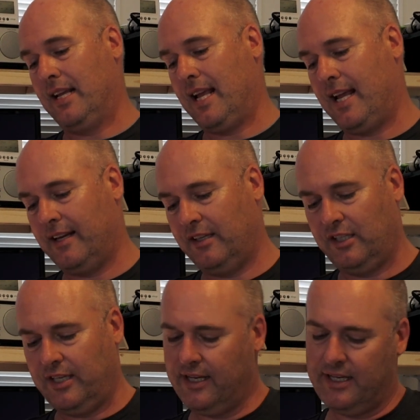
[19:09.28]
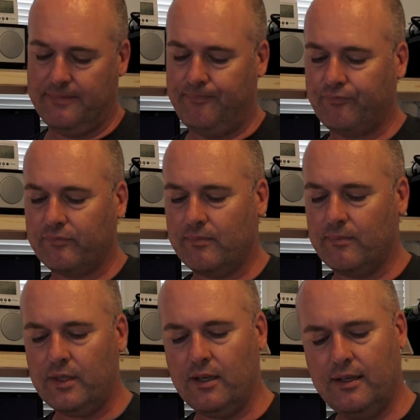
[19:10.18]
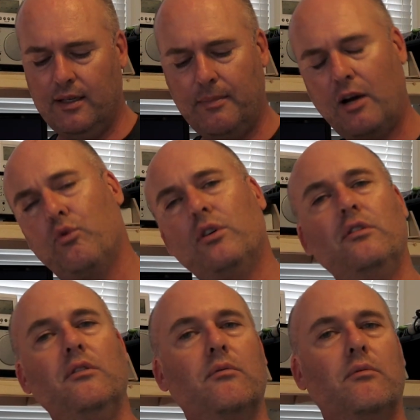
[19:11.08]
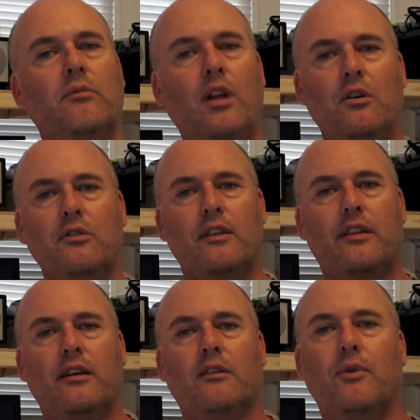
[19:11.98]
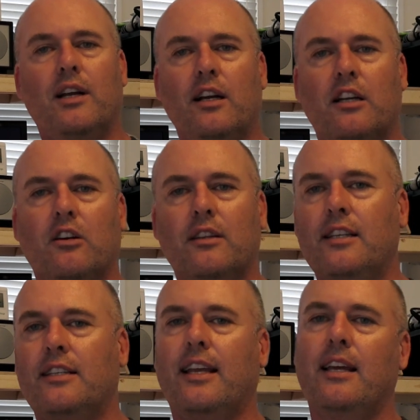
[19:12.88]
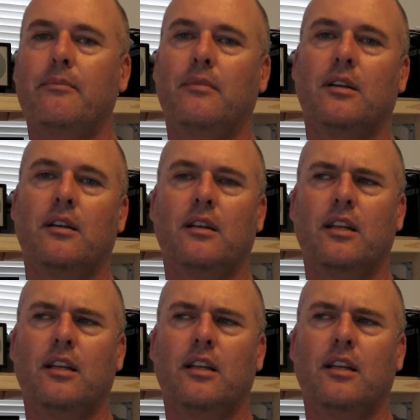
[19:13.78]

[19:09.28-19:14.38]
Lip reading: And yeah, I will note that when I got this camera,